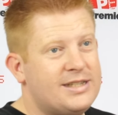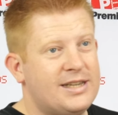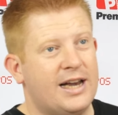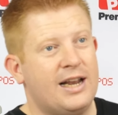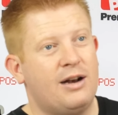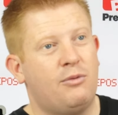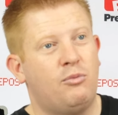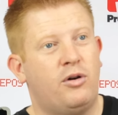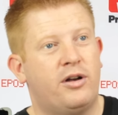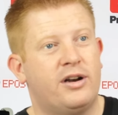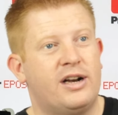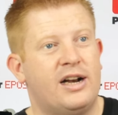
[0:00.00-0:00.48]

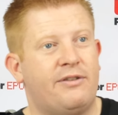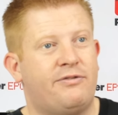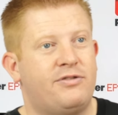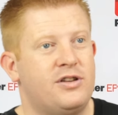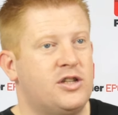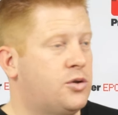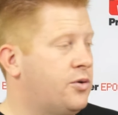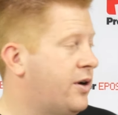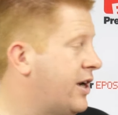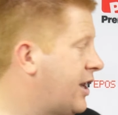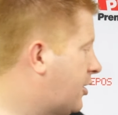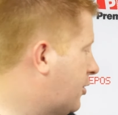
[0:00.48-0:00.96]
10 and 1 in every
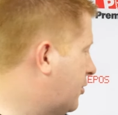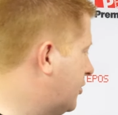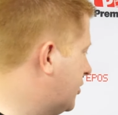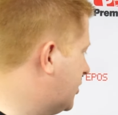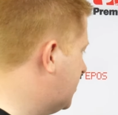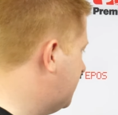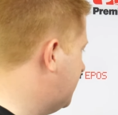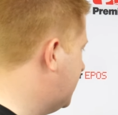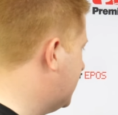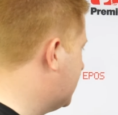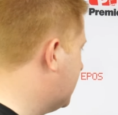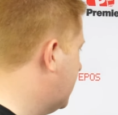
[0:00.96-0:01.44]
20
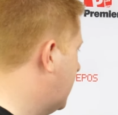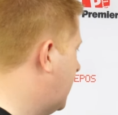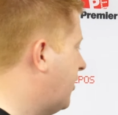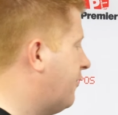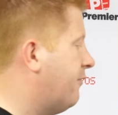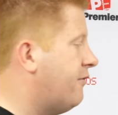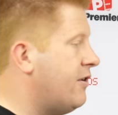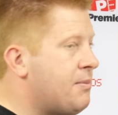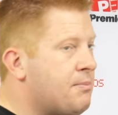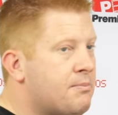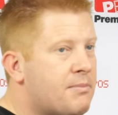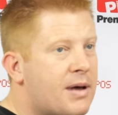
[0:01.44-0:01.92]
customers
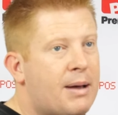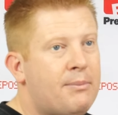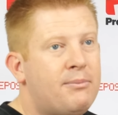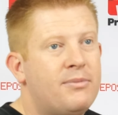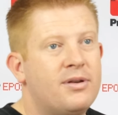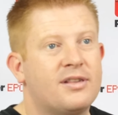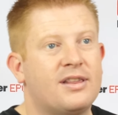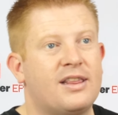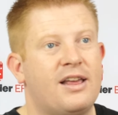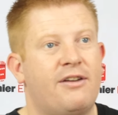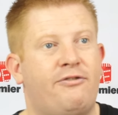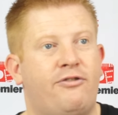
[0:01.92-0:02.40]

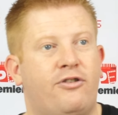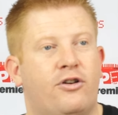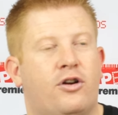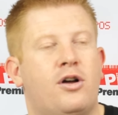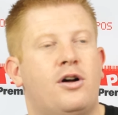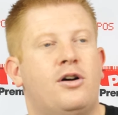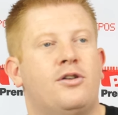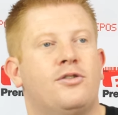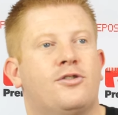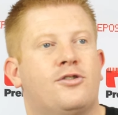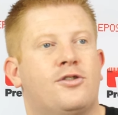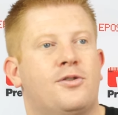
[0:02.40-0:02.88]
remembers they've
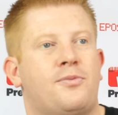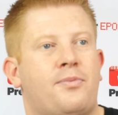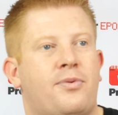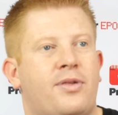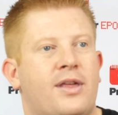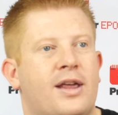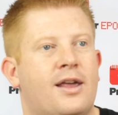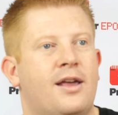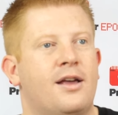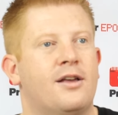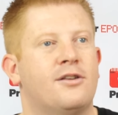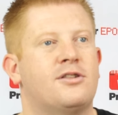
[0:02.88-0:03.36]
forgotten
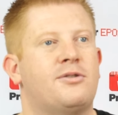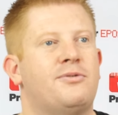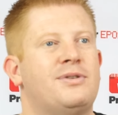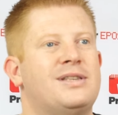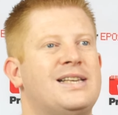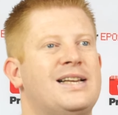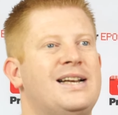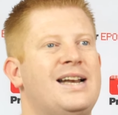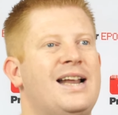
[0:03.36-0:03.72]
something. So